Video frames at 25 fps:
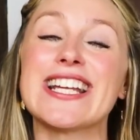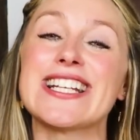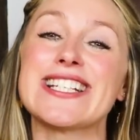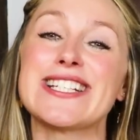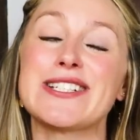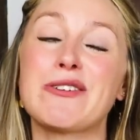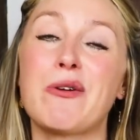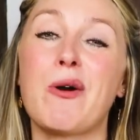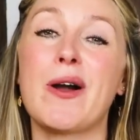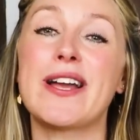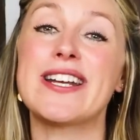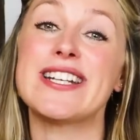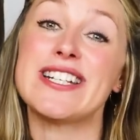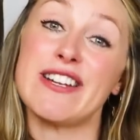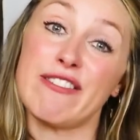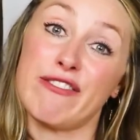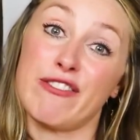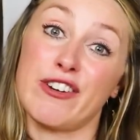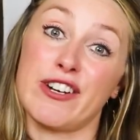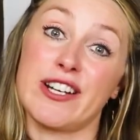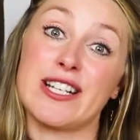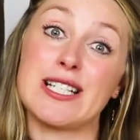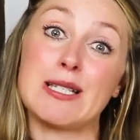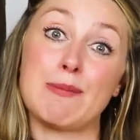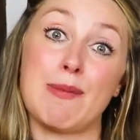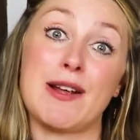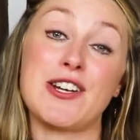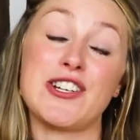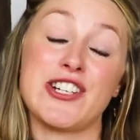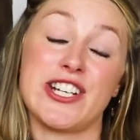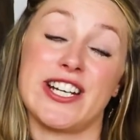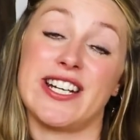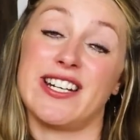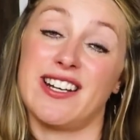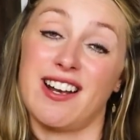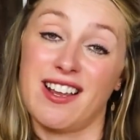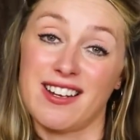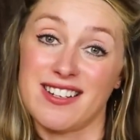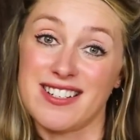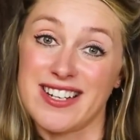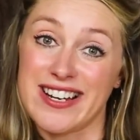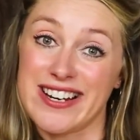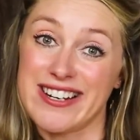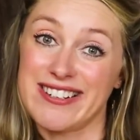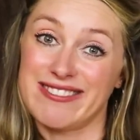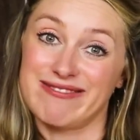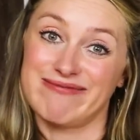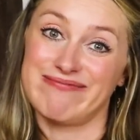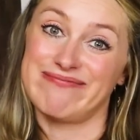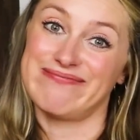it's quite different, especially in
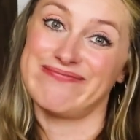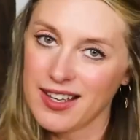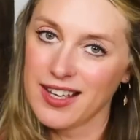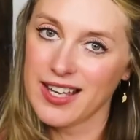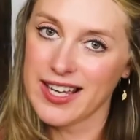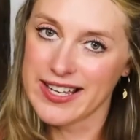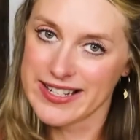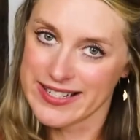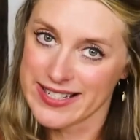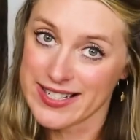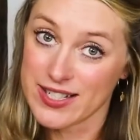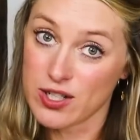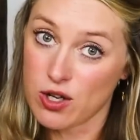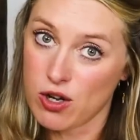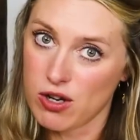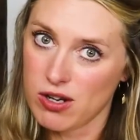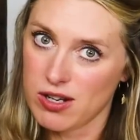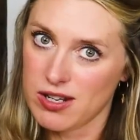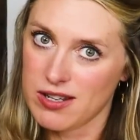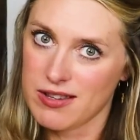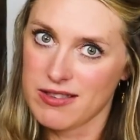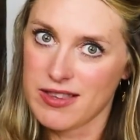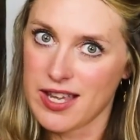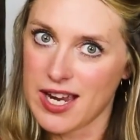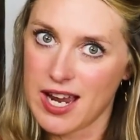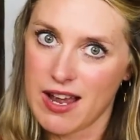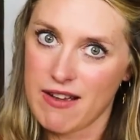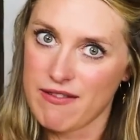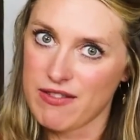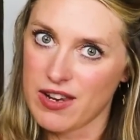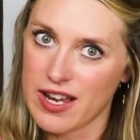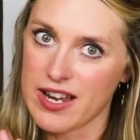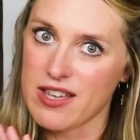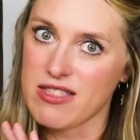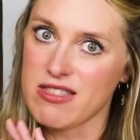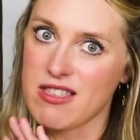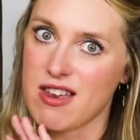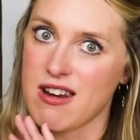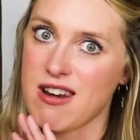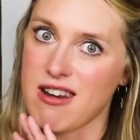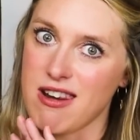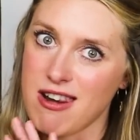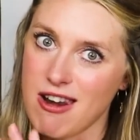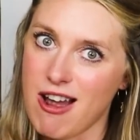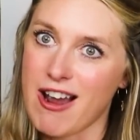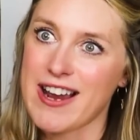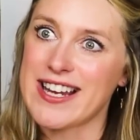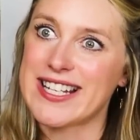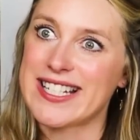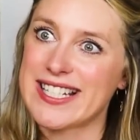London. In Scotland, they have like the
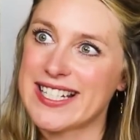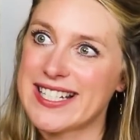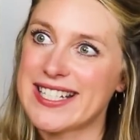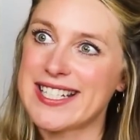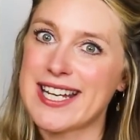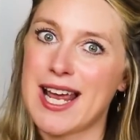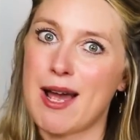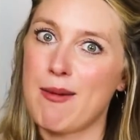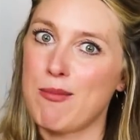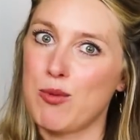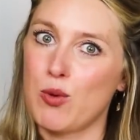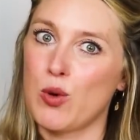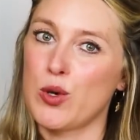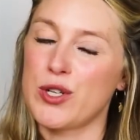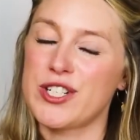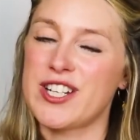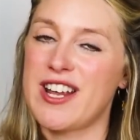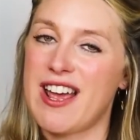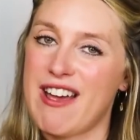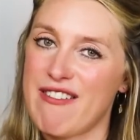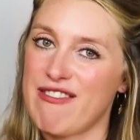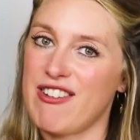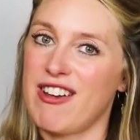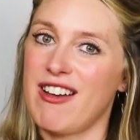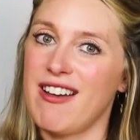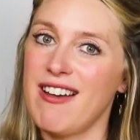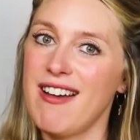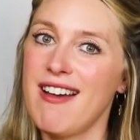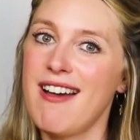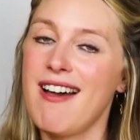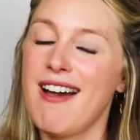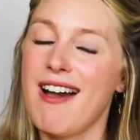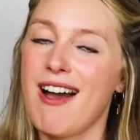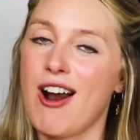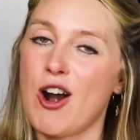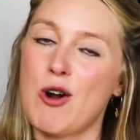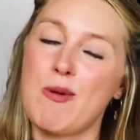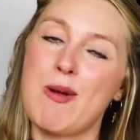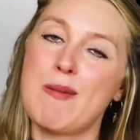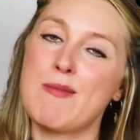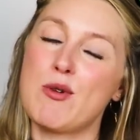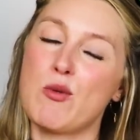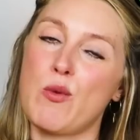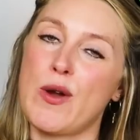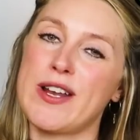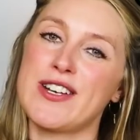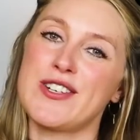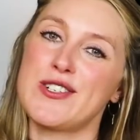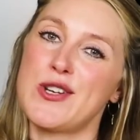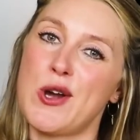nicest tap water ever. I remember
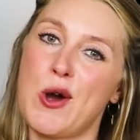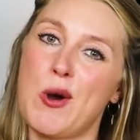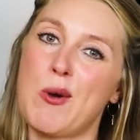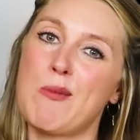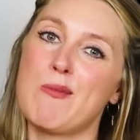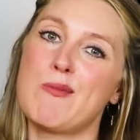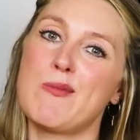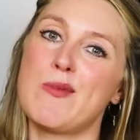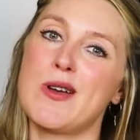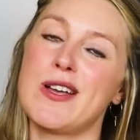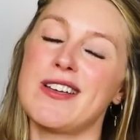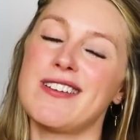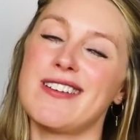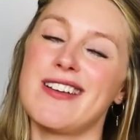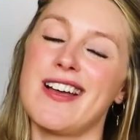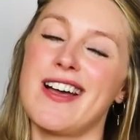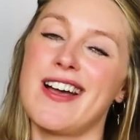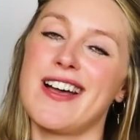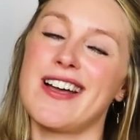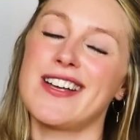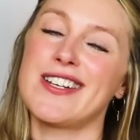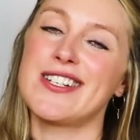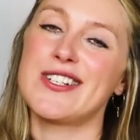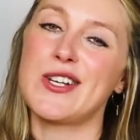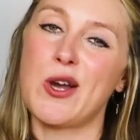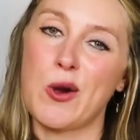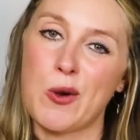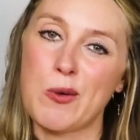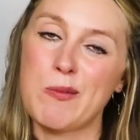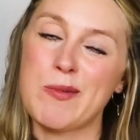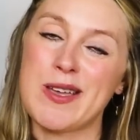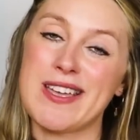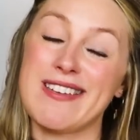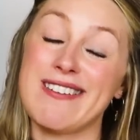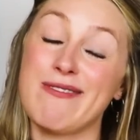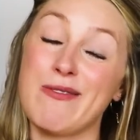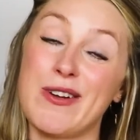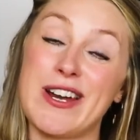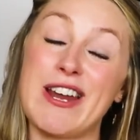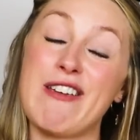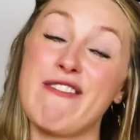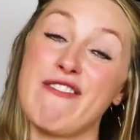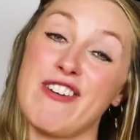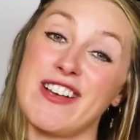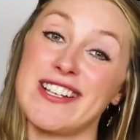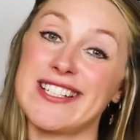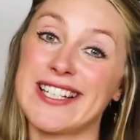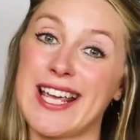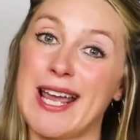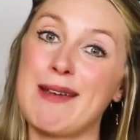when Tom told me when he
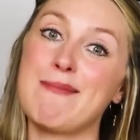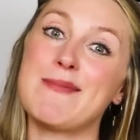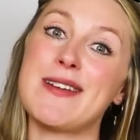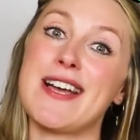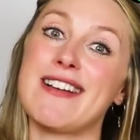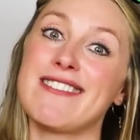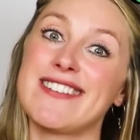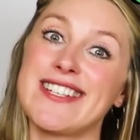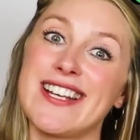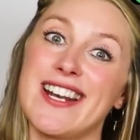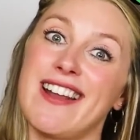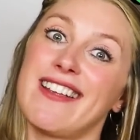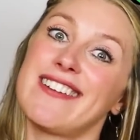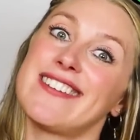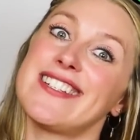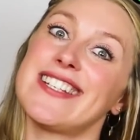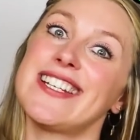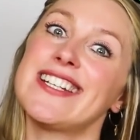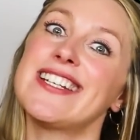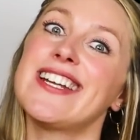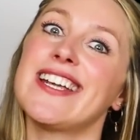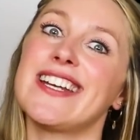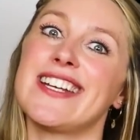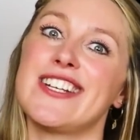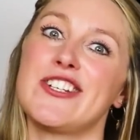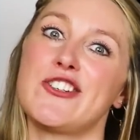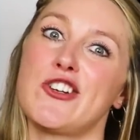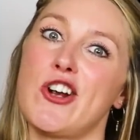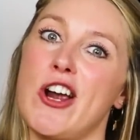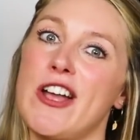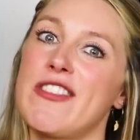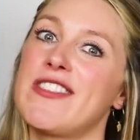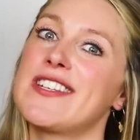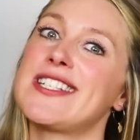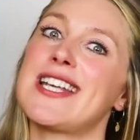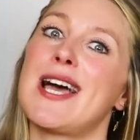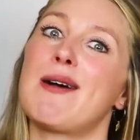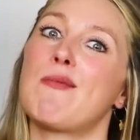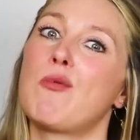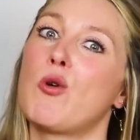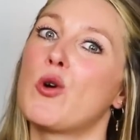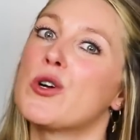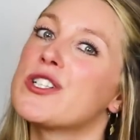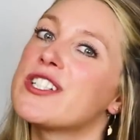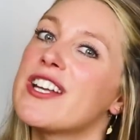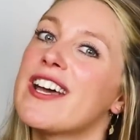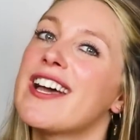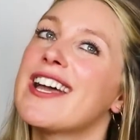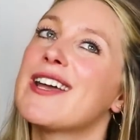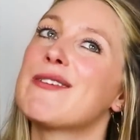first came down to London and he tried the tap
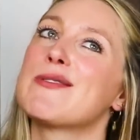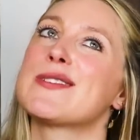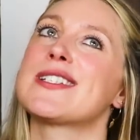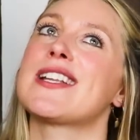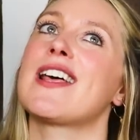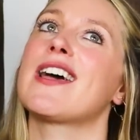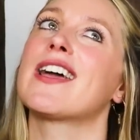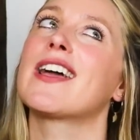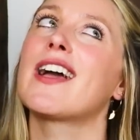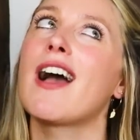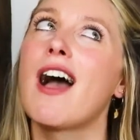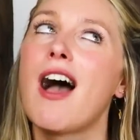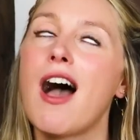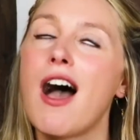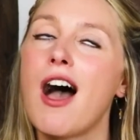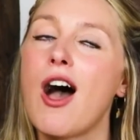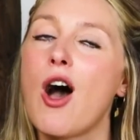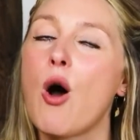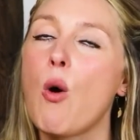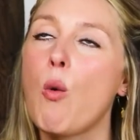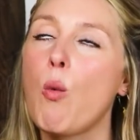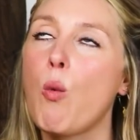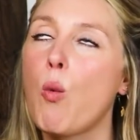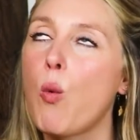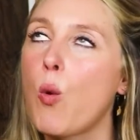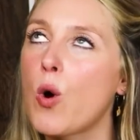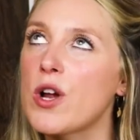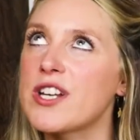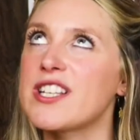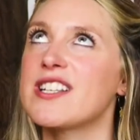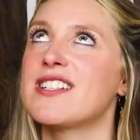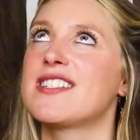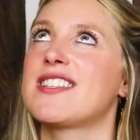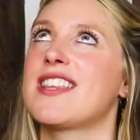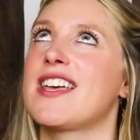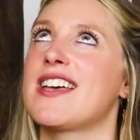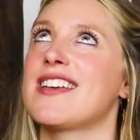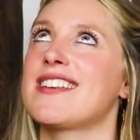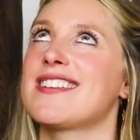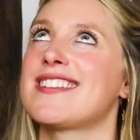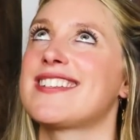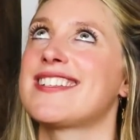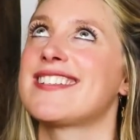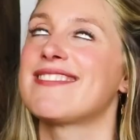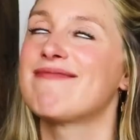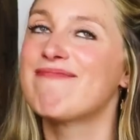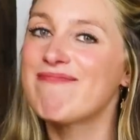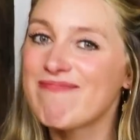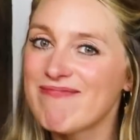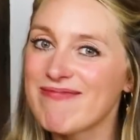water, he was like, "What is
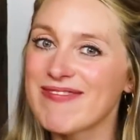this?"